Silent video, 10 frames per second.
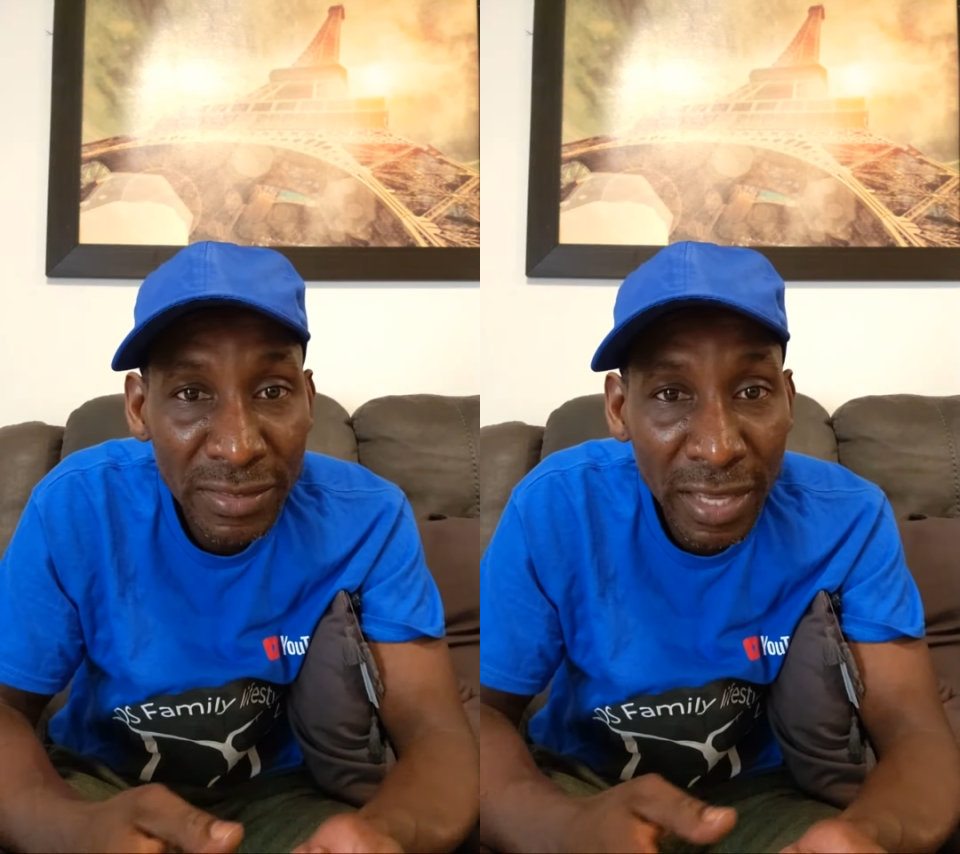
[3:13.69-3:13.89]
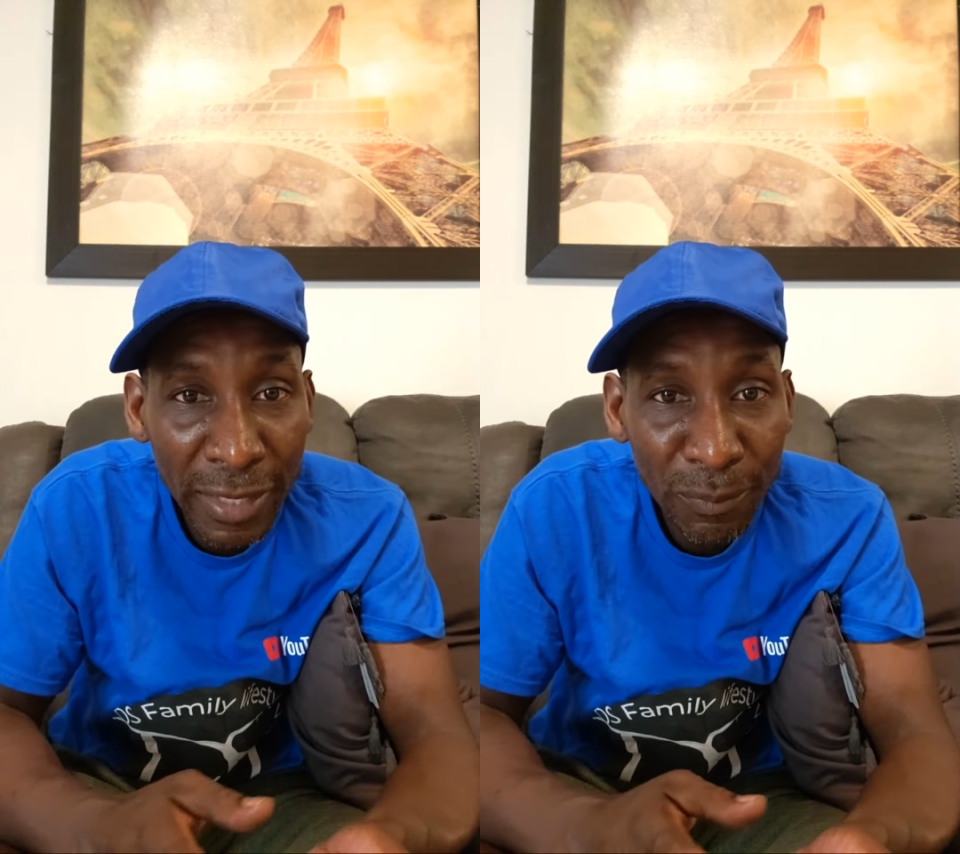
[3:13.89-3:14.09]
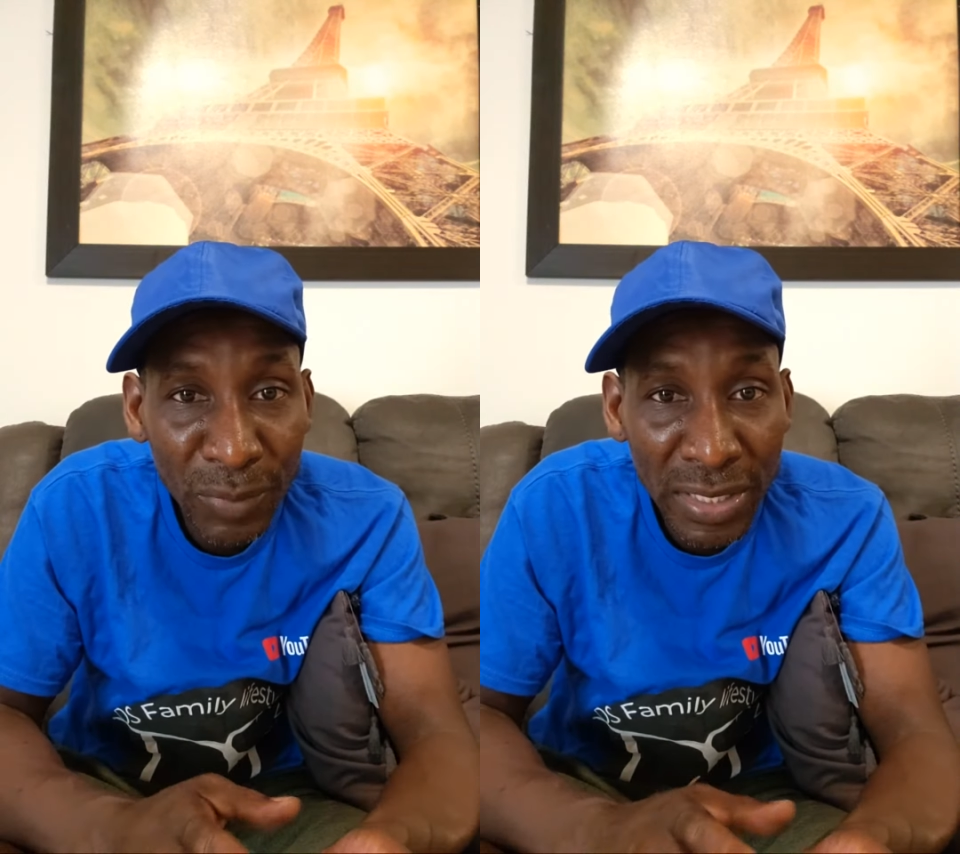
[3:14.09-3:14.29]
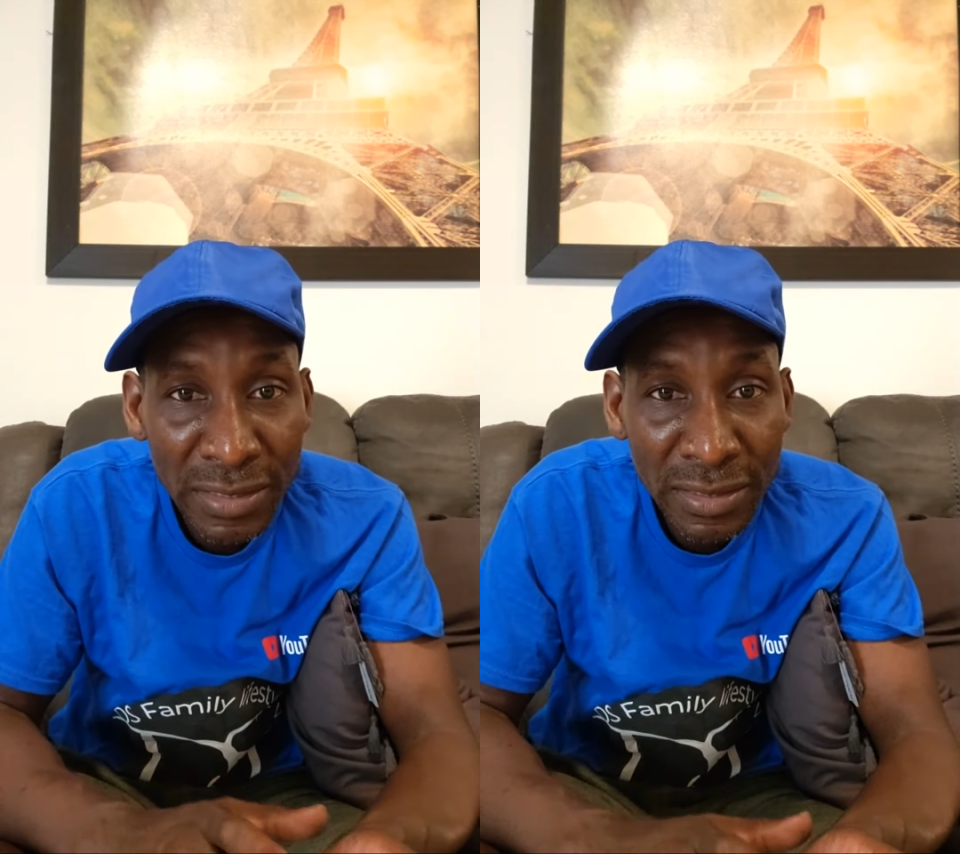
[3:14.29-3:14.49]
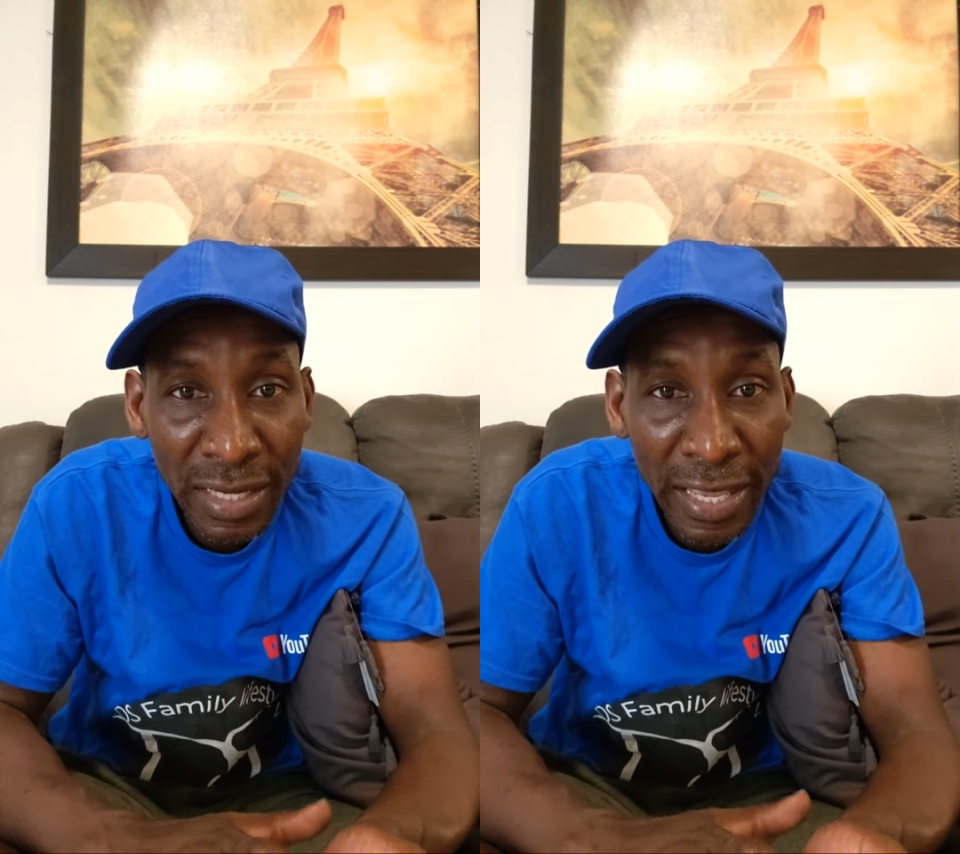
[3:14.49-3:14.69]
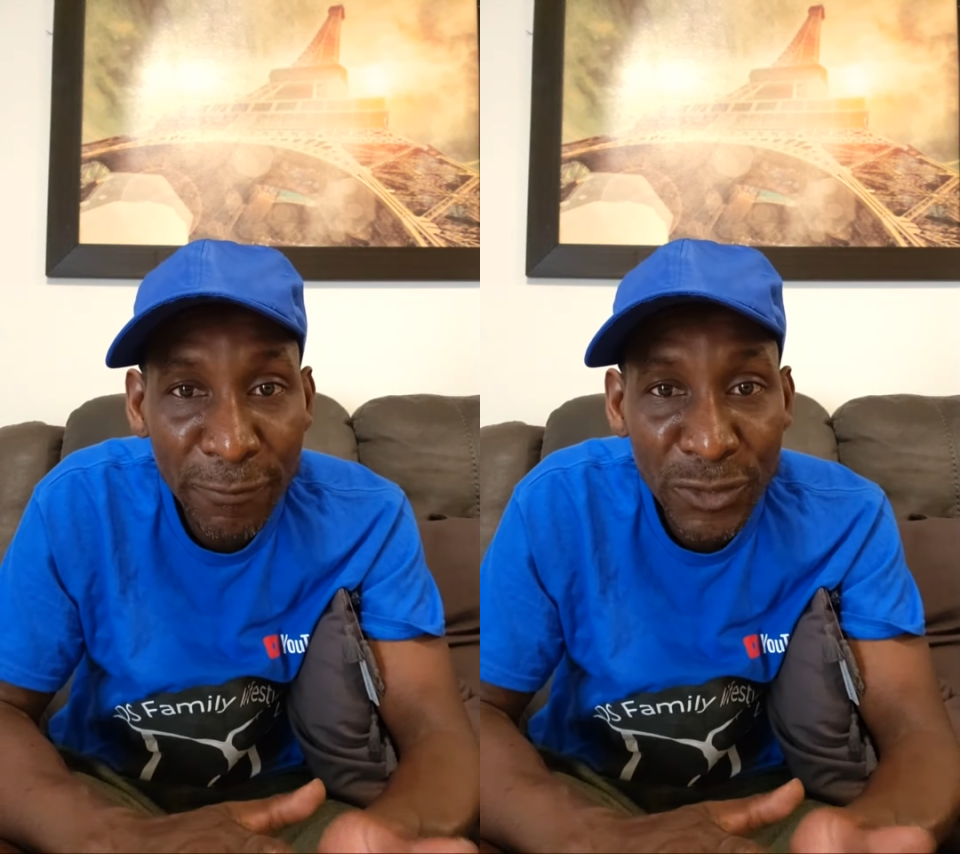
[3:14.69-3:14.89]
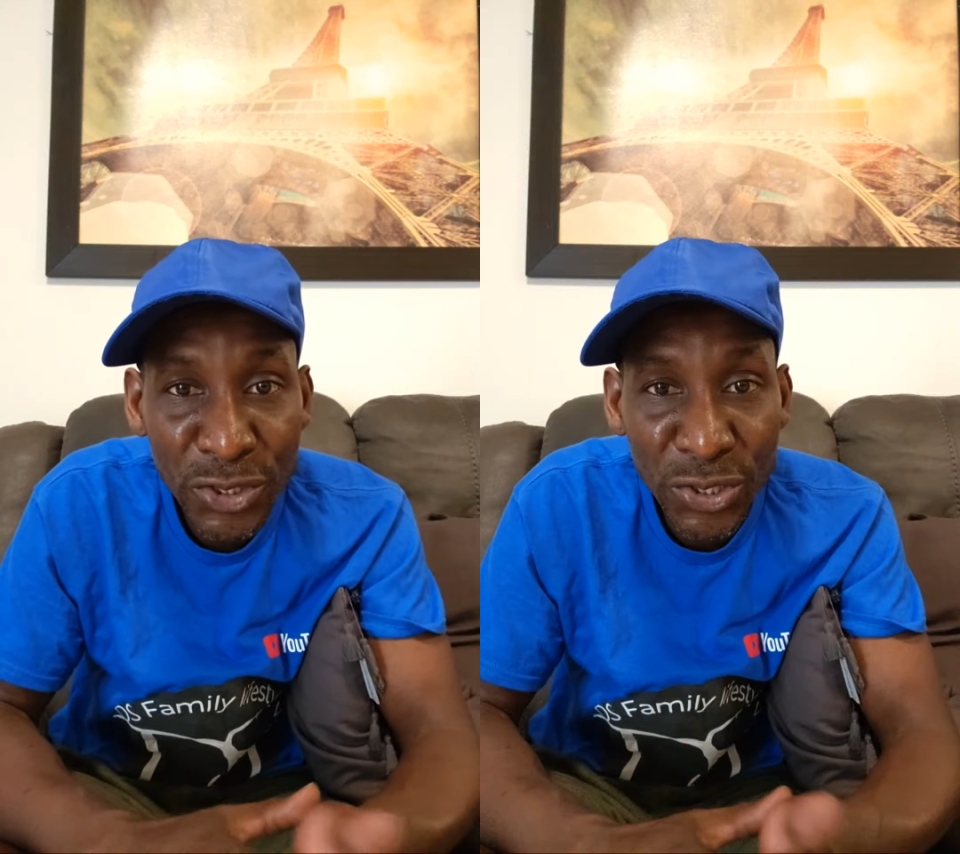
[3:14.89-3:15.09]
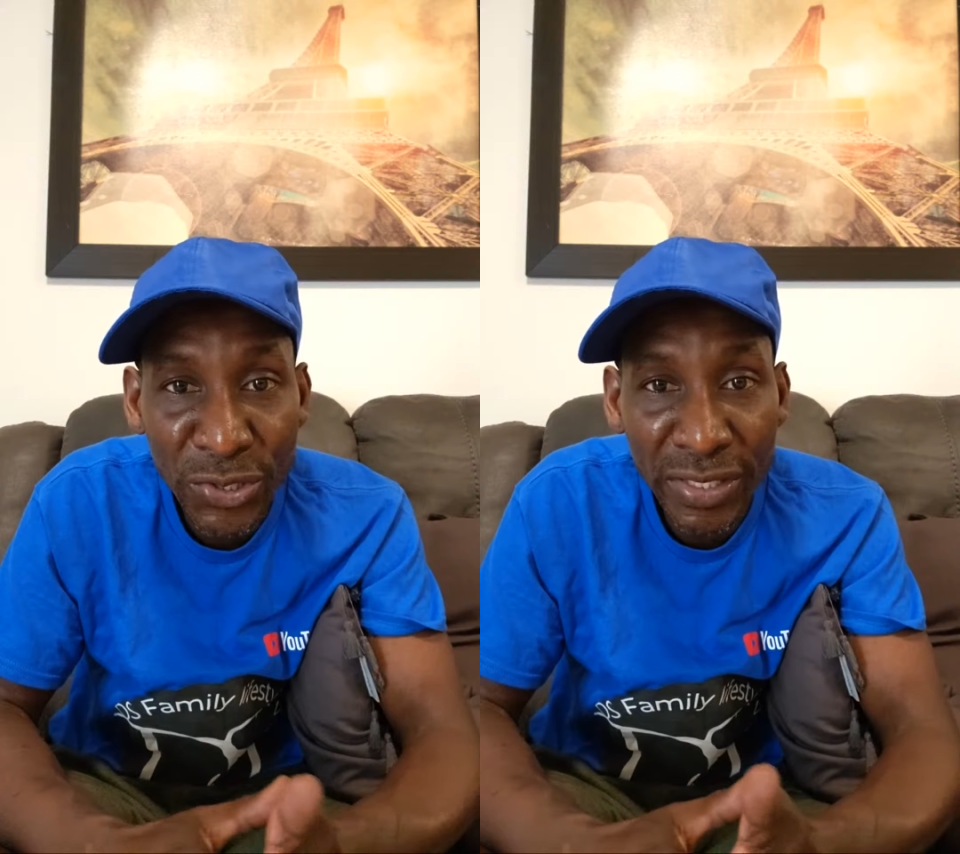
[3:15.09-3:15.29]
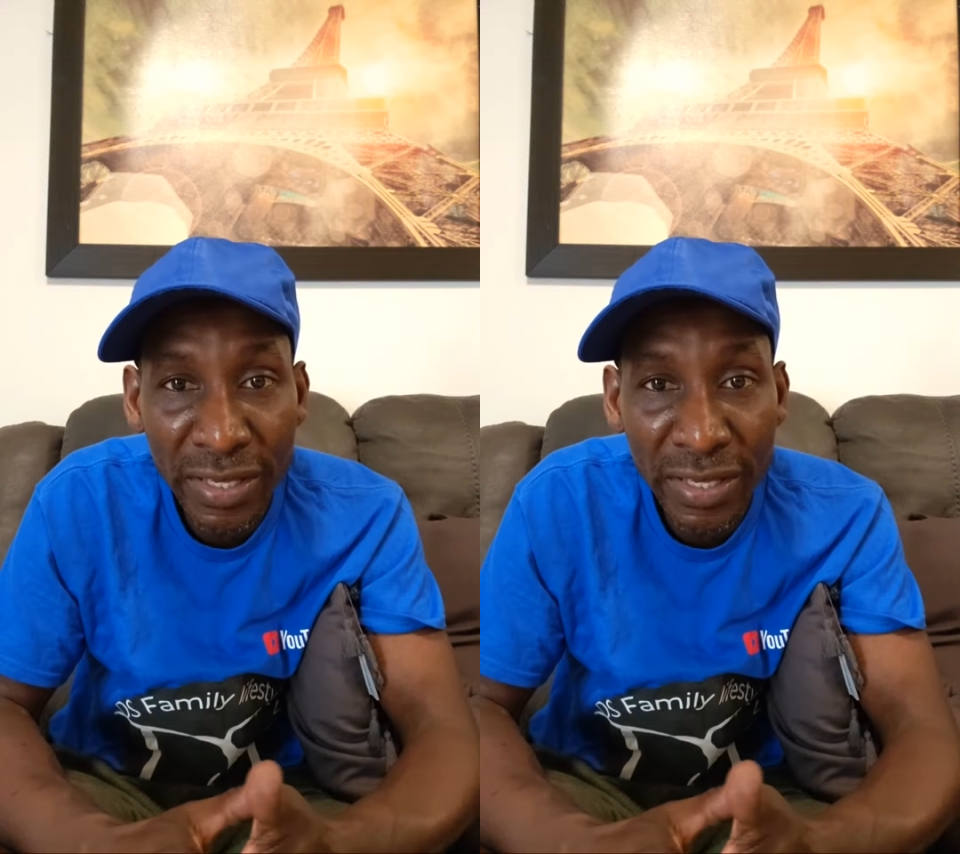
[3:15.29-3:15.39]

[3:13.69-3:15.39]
And bless life journey.